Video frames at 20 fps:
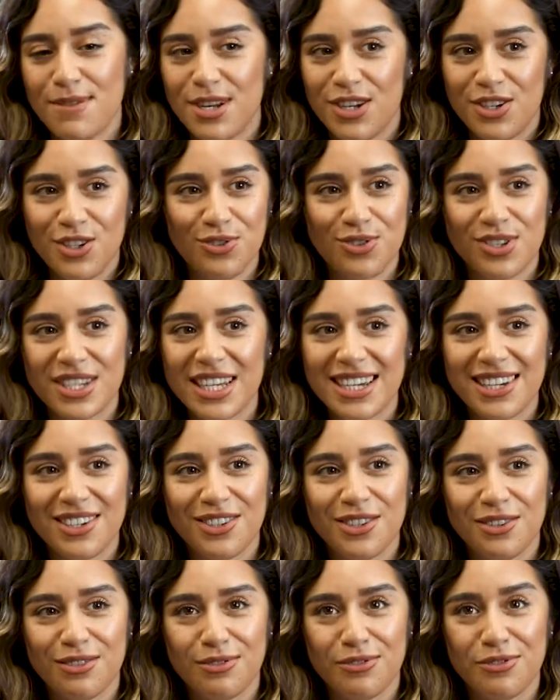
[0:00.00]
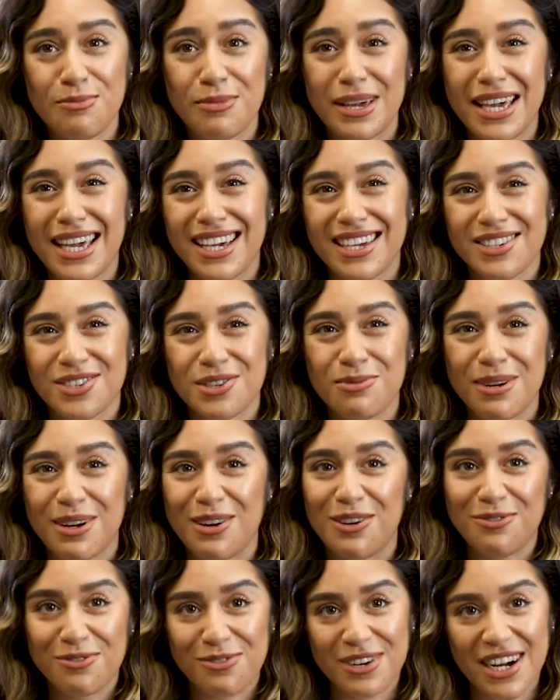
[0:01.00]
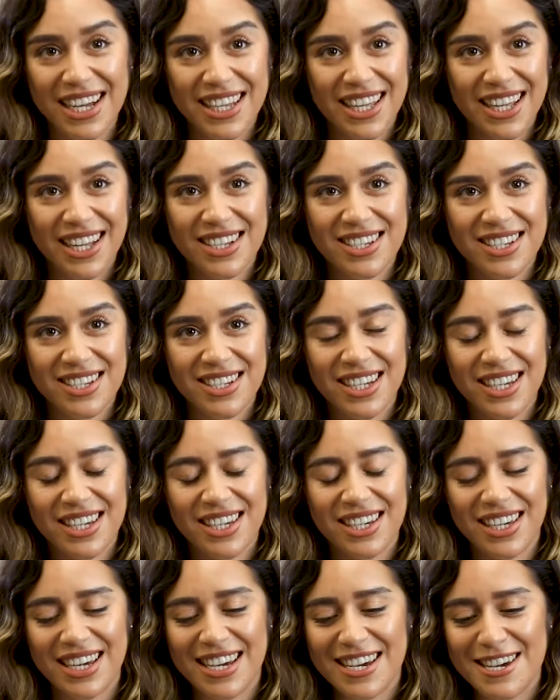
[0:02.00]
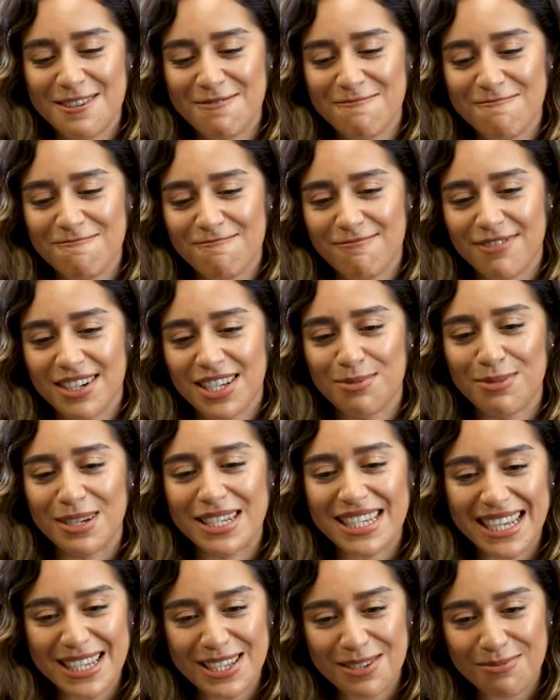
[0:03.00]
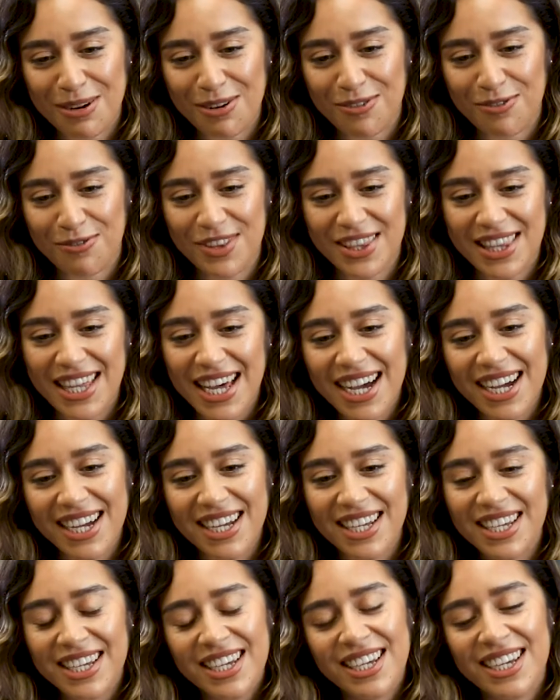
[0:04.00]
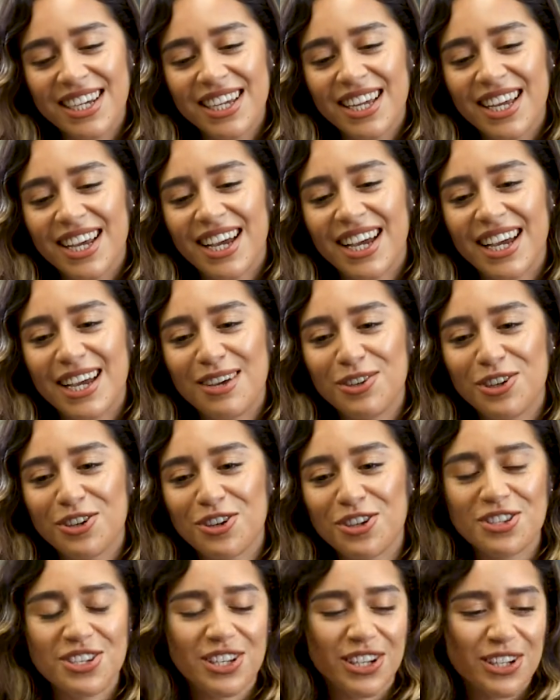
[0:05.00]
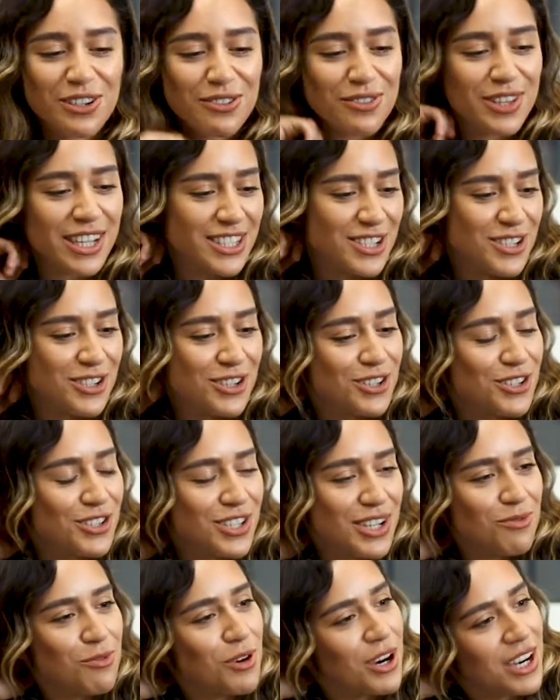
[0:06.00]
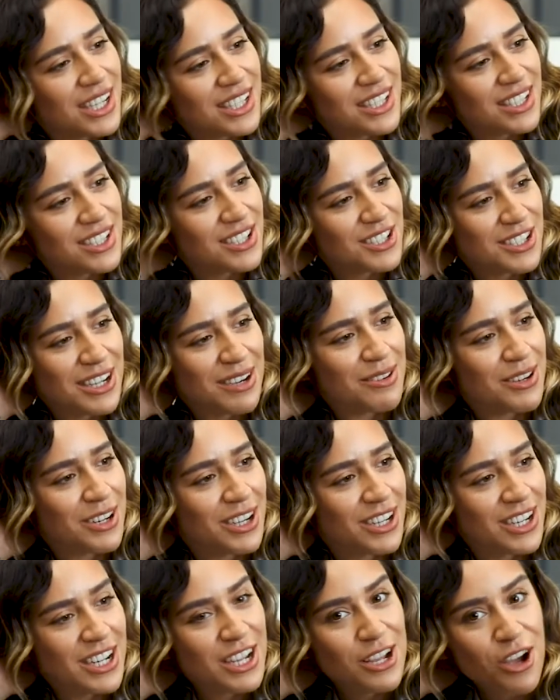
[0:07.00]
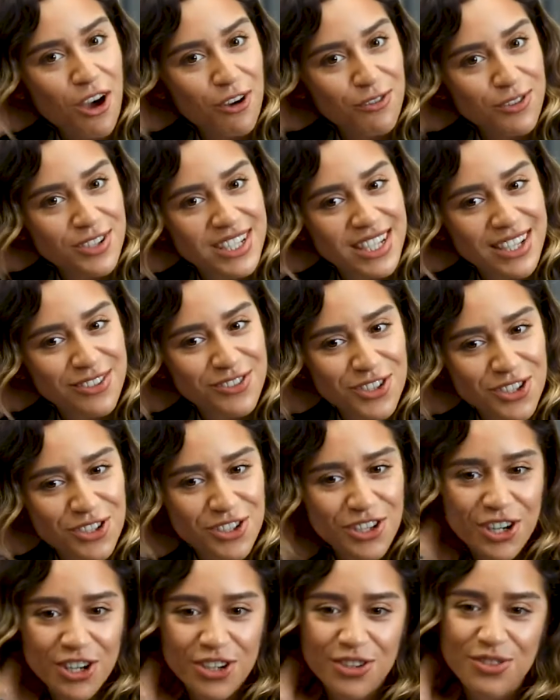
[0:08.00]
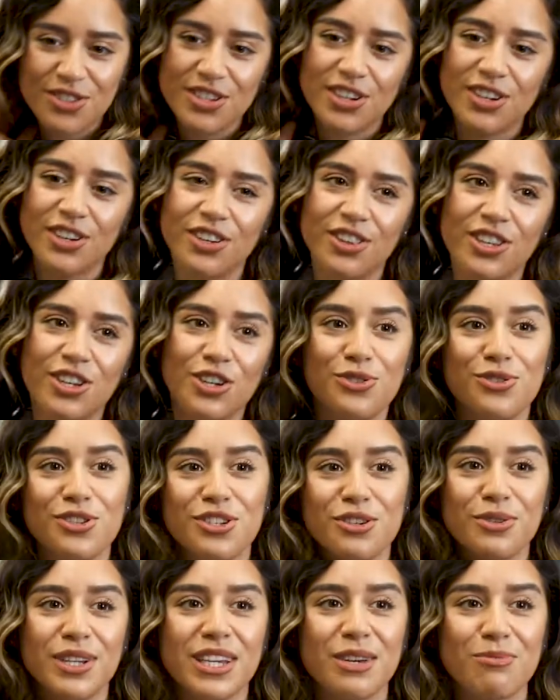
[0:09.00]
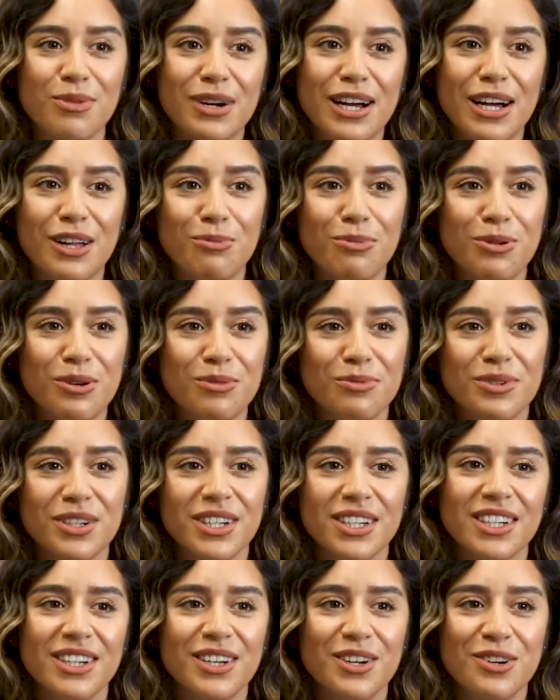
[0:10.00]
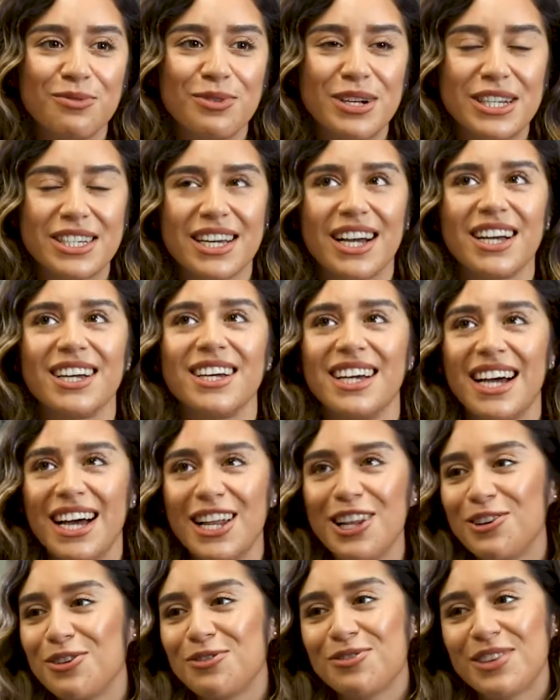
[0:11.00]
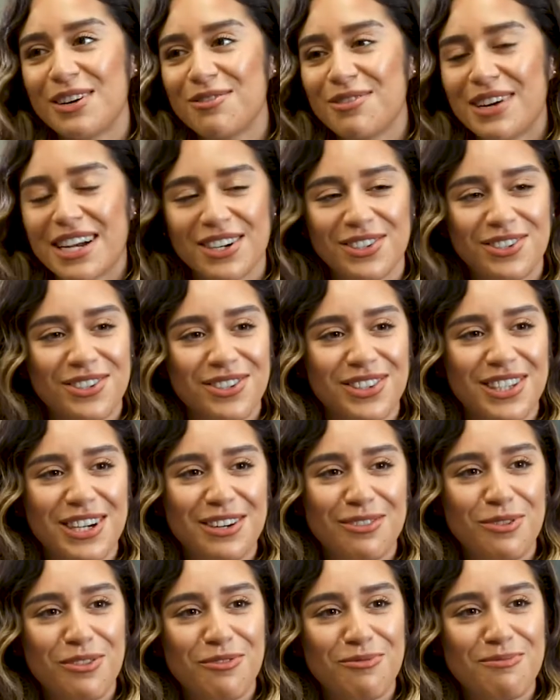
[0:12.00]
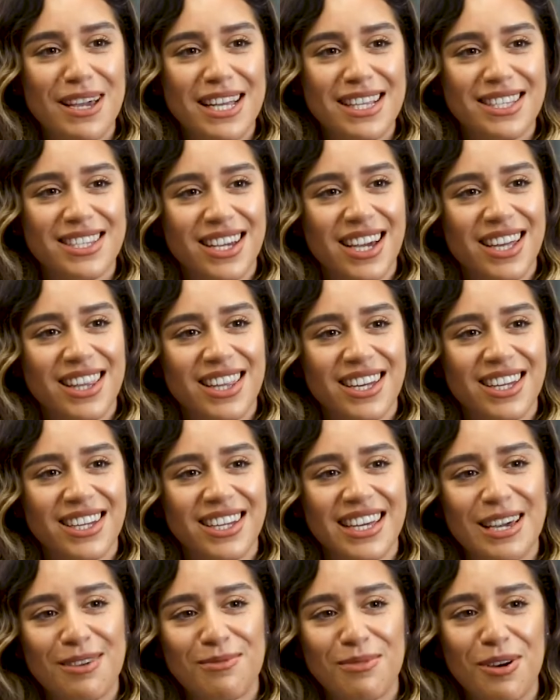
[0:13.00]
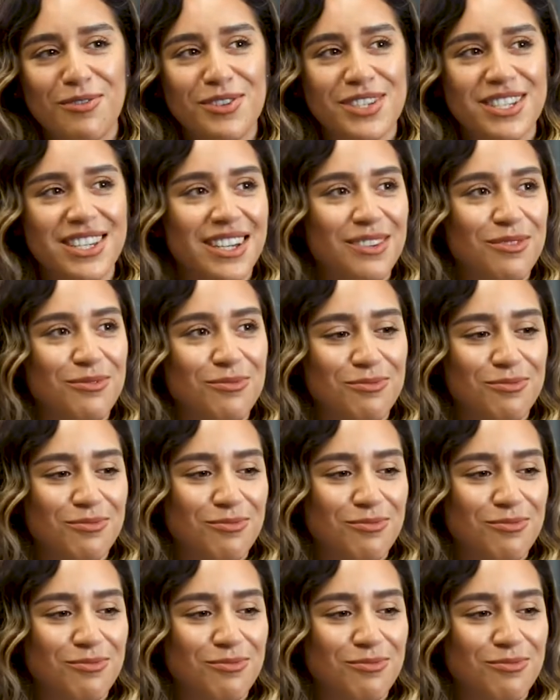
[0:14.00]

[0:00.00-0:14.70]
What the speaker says: New single for me is coming out on Friday, actually, which I'm excited about for that. Looking to Love, that's called. What else is going on? Obviously, just got a new song on the new Dua Lipa album, which I love that record that we've made together. Obviously,